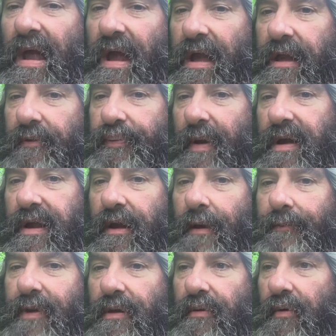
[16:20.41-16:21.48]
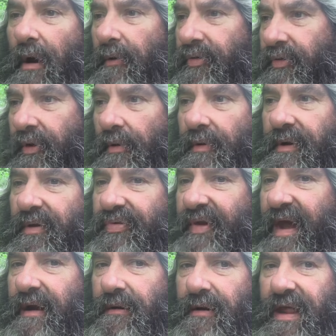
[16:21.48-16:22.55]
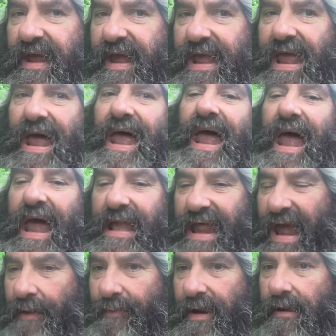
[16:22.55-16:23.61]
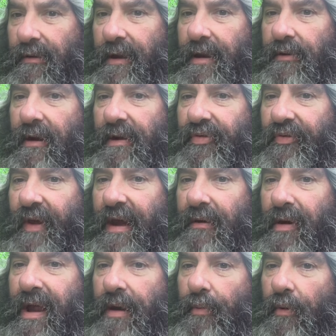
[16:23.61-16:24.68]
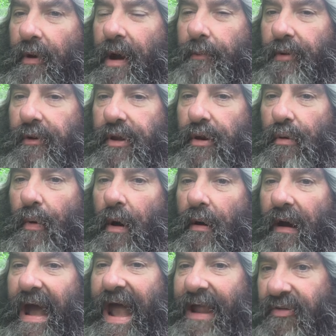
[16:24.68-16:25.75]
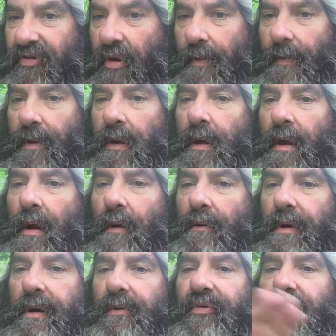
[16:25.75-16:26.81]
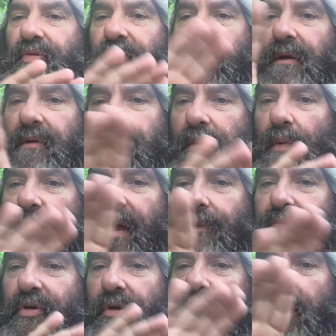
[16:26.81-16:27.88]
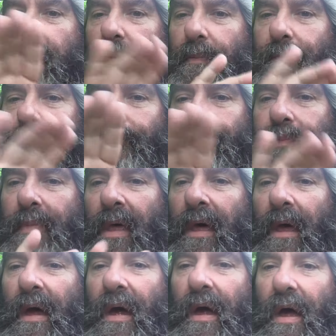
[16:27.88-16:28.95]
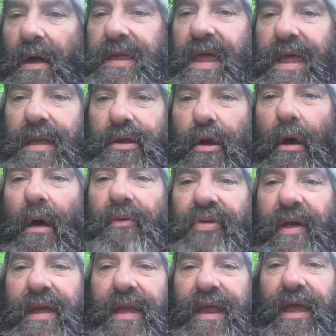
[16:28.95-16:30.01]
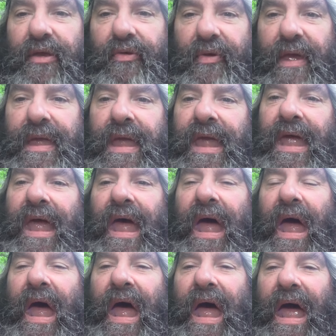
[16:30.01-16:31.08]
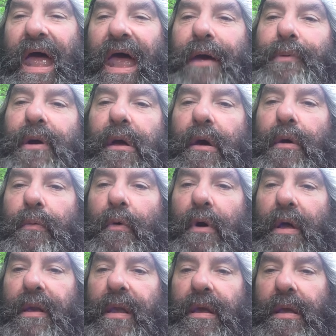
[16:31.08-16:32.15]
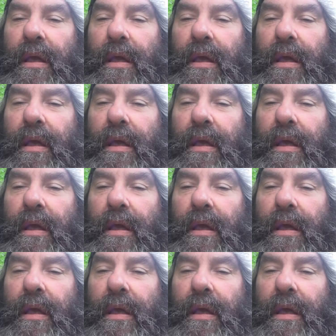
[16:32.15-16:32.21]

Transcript: And if any of you are still in the Saturday and having a great, great Saturday wherever you are at, well, here's a Saturday wave to you. Again, y'all take it easy. Have a good one.